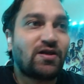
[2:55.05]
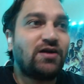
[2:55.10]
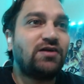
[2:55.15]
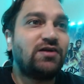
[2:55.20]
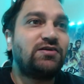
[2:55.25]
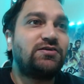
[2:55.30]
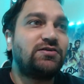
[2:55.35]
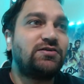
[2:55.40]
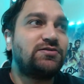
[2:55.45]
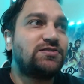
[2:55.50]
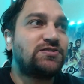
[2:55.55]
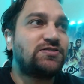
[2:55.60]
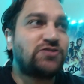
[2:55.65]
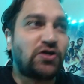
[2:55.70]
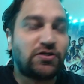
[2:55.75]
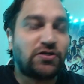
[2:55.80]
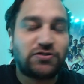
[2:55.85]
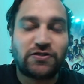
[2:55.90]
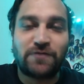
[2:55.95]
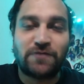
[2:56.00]
It is
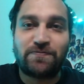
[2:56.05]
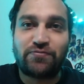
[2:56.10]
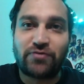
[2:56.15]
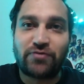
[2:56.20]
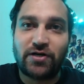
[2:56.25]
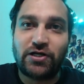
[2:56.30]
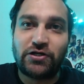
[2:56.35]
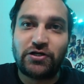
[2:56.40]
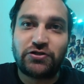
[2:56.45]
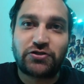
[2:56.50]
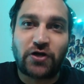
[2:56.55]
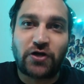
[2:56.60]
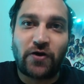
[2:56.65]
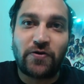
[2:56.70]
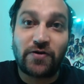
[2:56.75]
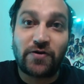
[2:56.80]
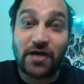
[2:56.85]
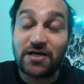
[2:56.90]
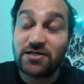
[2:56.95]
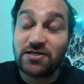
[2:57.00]
such a brilliant
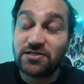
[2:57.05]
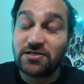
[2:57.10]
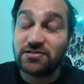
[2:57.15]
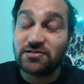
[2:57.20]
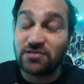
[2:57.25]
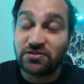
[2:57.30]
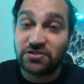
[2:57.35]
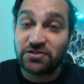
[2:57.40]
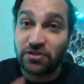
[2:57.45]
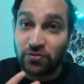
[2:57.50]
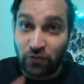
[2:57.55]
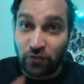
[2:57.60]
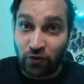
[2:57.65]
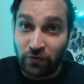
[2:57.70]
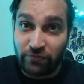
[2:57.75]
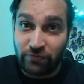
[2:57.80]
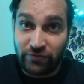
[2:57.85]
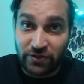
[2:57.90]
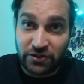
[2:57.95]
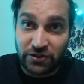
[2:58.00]
joke, and it is such an
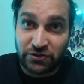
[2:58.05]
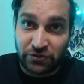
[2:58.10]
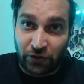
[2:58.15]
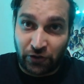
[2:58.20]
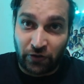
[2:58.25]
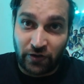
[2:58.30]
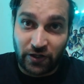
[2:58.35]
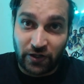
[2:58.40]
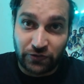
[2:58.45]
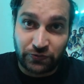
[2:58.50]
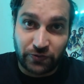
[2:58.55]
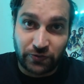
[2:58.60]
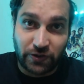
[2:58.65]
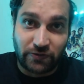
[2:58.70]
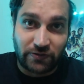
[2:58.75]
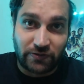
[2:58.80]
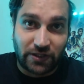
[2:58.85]
obvious joke as well.